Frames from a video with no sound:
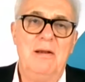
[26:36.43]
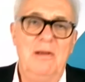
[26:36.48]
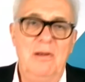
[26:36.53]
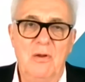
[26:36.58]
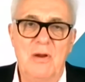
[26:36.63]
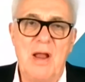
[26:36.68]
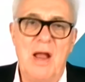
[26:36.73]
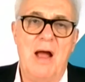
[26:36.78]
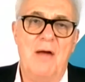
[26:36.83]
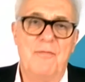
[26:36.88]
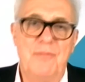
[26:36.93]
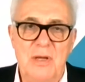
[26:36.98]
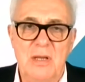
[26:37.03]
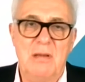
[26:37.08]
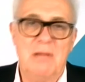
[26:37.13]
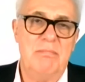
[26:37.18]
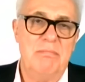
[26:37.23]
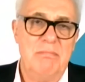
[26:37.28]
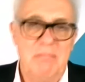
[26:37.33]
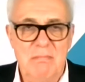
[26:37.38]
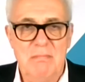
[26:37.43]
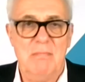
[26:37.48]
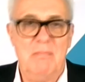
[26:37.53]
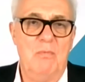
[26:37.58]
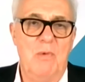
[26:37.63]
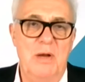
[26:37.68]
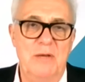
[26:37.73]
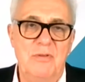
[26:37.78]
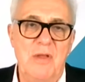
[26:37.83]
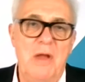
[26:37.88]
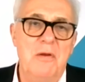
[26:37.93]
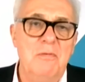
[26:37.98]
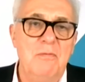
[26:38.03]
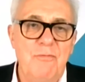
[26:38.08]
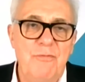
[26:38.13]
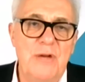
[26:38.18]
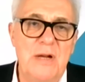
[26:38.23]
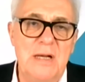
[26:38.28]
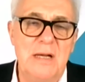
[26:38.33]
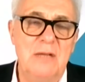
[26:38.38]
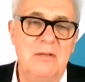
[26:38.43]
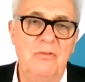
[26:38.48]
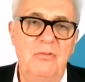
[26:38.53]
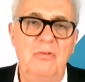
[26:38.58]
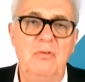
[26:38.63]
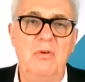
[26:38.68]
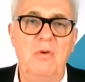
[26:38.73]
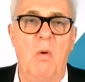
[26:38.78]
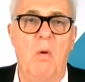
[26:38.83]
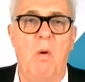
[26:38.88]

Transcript: look after one's own first,